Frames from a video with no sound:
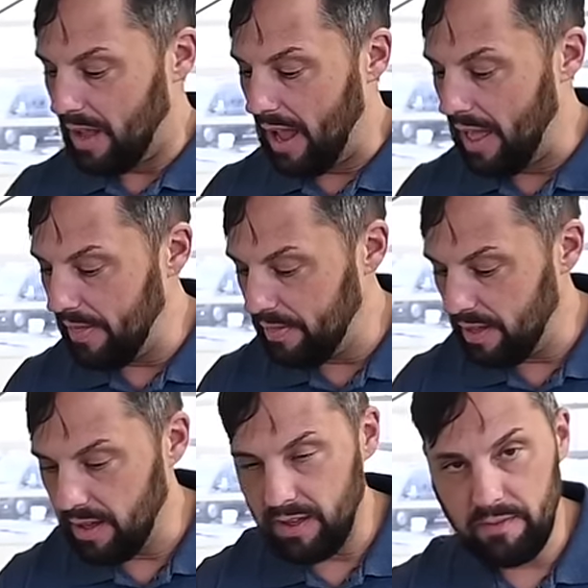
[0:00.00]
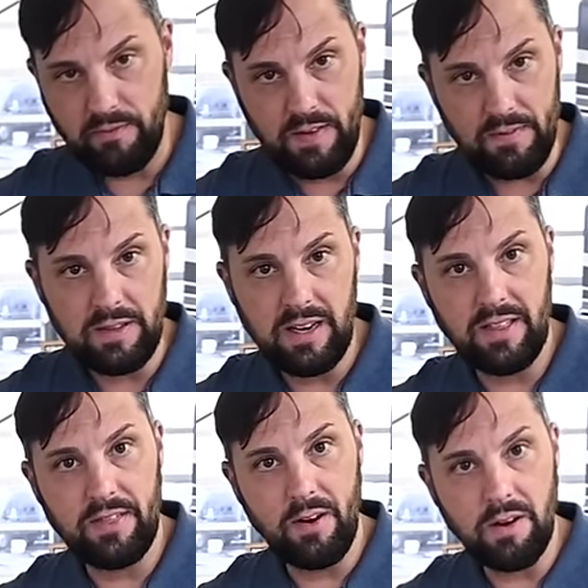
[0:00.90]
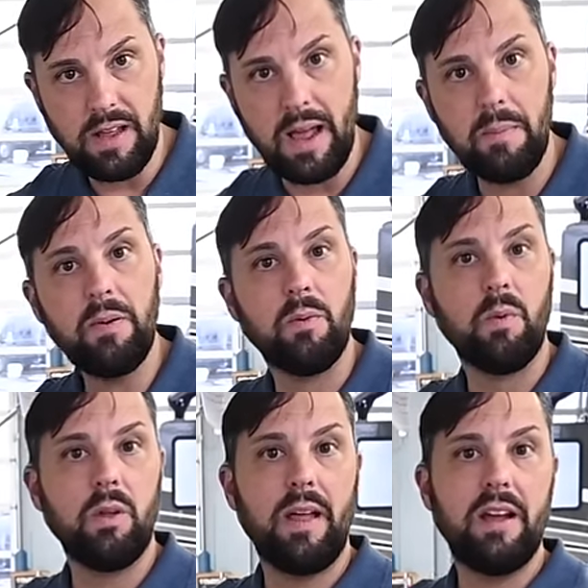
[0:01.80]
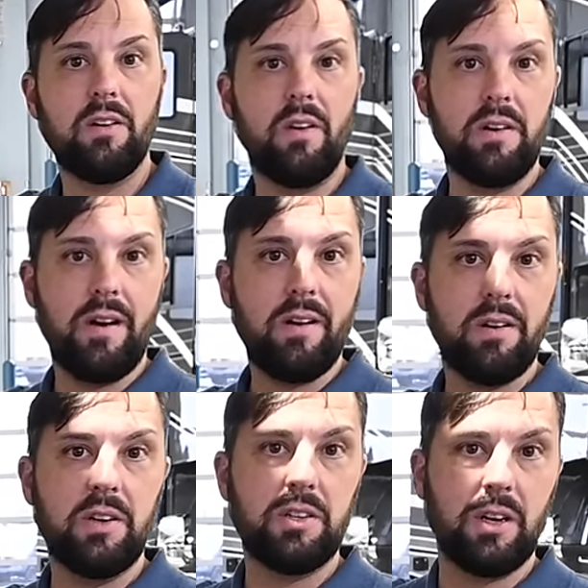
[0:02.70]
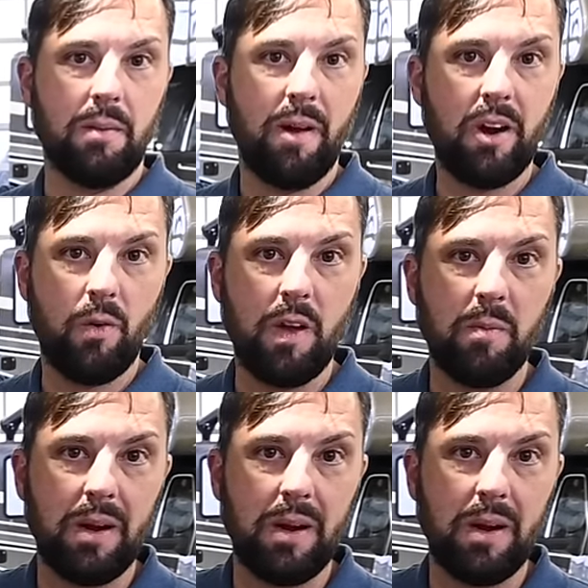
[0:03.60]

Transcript: And the 50 to 30 amp will allow you to run your air conditioning and microwave,